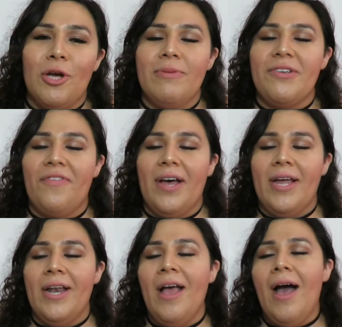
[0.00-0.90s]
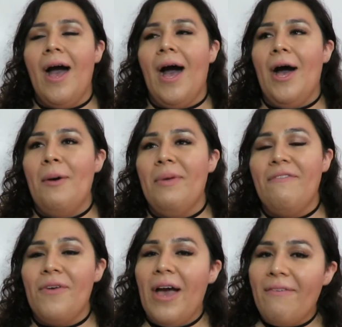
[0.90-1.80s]
much fun.
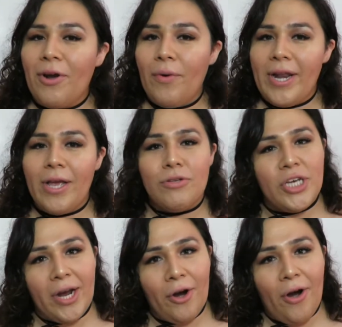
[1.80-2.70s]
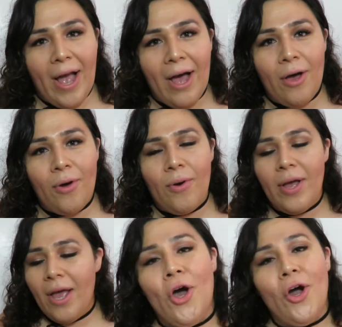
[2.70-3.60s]
If you haven't already, go check her out.
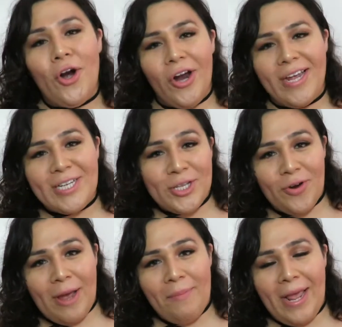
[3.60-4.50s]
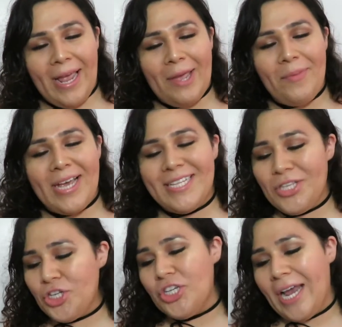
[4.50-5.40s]
Her Instagram name
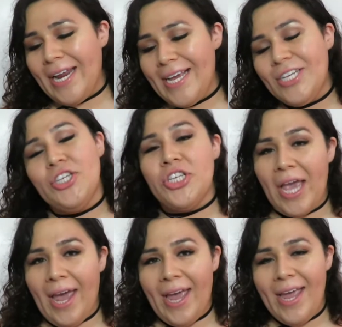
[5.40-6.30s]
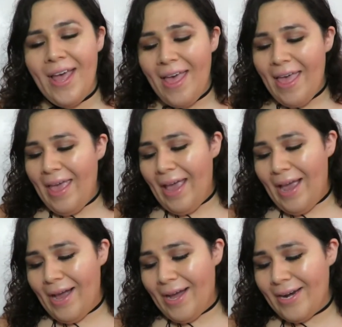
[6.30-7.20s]
is Shady Shay,
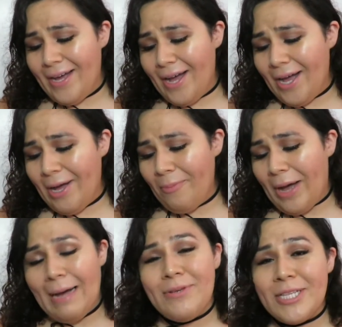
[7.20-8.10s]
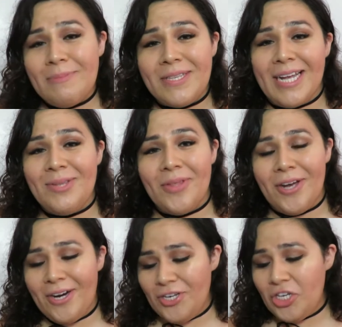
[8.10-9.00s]
and I'm just obsessed with
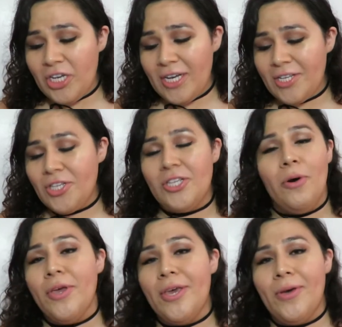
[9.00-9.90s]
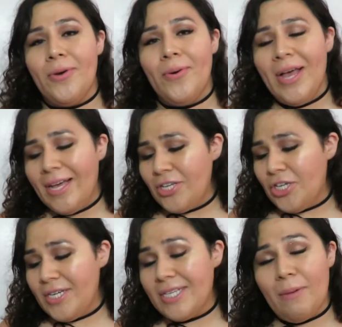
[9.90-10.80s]
her. She is so cute.
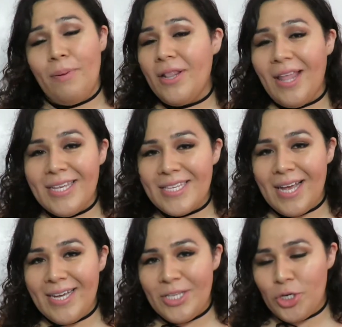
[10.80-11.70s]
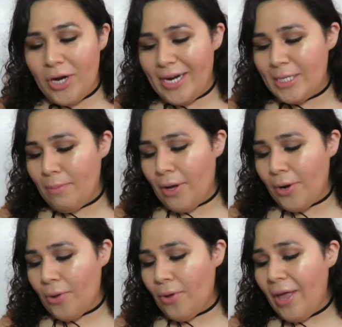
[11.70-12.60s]
She is a plus size trans
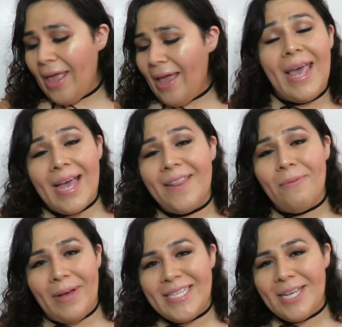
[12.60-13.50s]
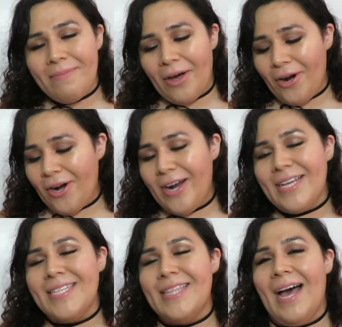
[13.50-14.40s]
model, and the best thing about her
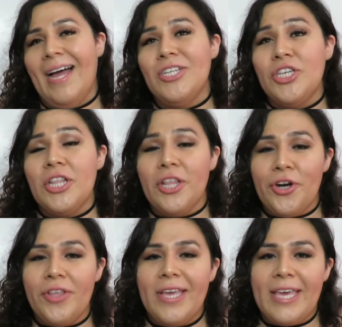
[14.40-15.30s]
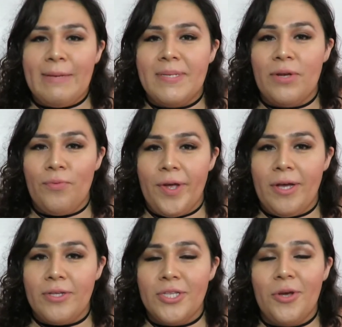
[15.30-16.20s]
is that she literally keeps it
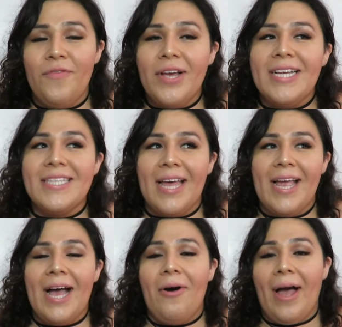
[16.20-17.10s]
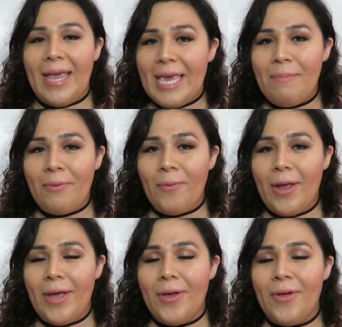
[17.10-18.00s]
real. So if you guys like how I keep it
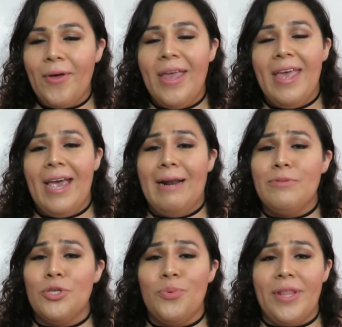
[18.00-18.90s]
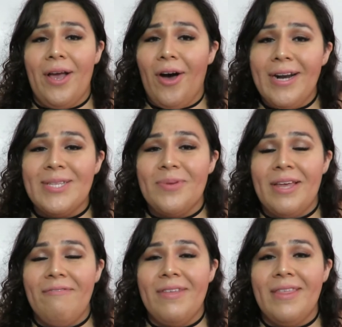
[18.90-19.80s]
real and I'm just really honest with
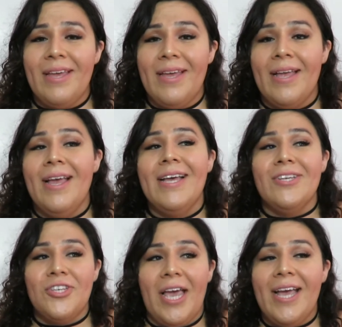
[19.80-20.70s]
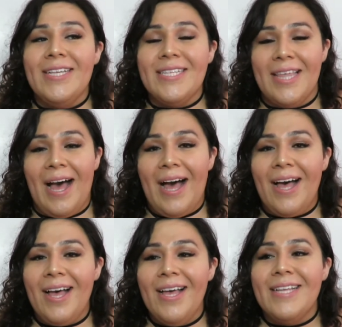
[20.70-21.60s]
everything, Shay is
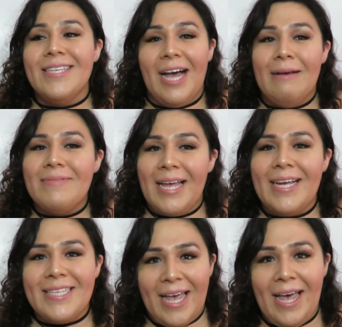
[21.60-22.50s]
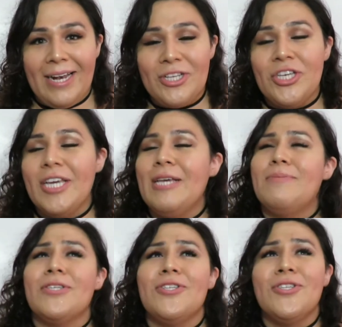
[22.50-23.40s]
that times like 10. She
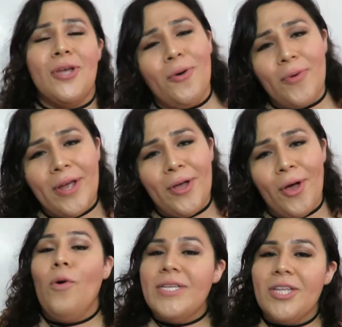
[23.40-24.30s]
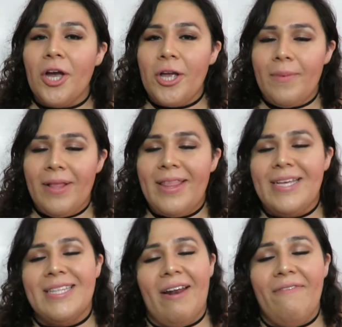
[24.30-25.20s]
keeps it so real, always talking about
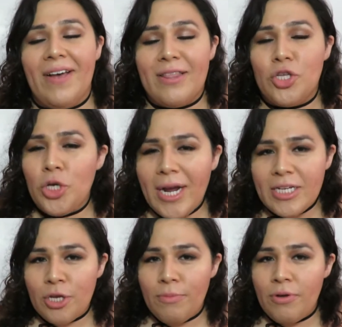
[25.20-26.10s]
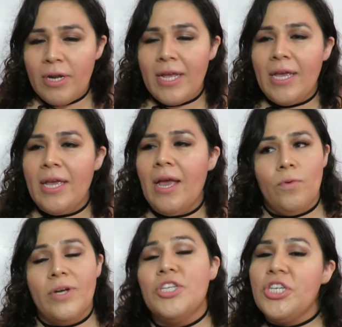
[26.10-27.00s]
things that affect the trans community,
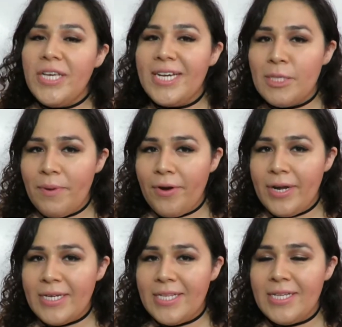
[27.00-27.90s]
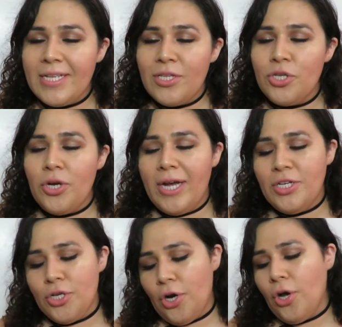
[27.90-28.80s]
what she experiences as a
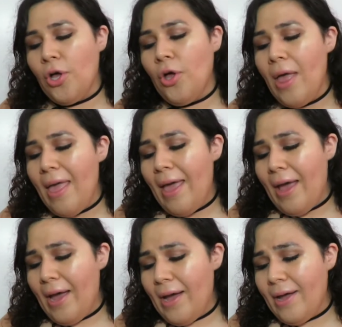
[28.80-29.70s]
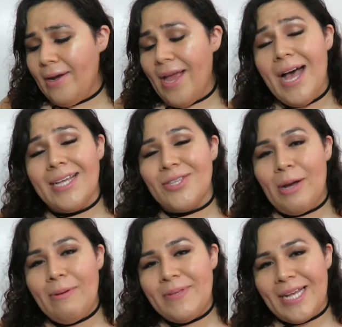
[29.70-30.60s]
trans girl. And yeah, so
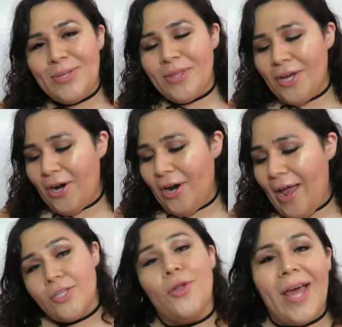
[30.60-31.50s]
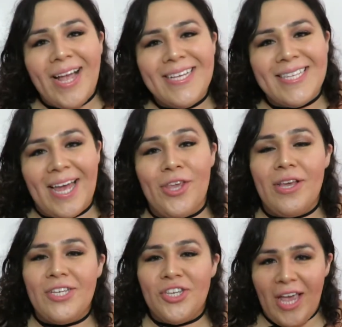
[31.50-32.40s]
I'm obsessed with her. So like I
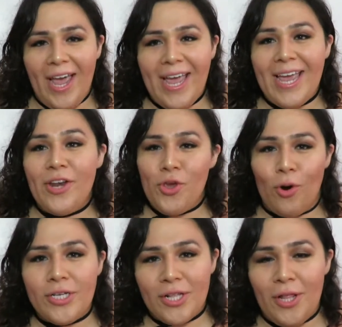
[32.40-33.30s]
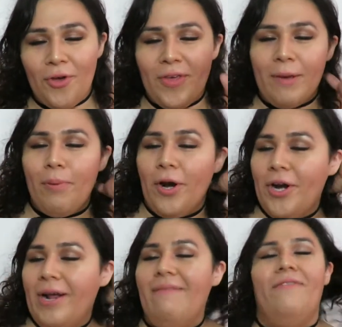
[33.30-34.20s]
said, Shay and Yours Clothing
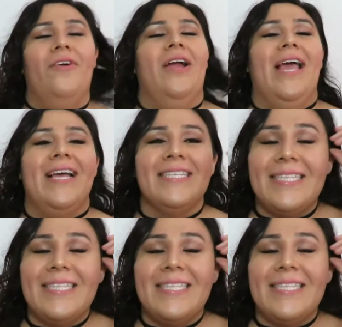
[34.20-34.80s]
partnered up for a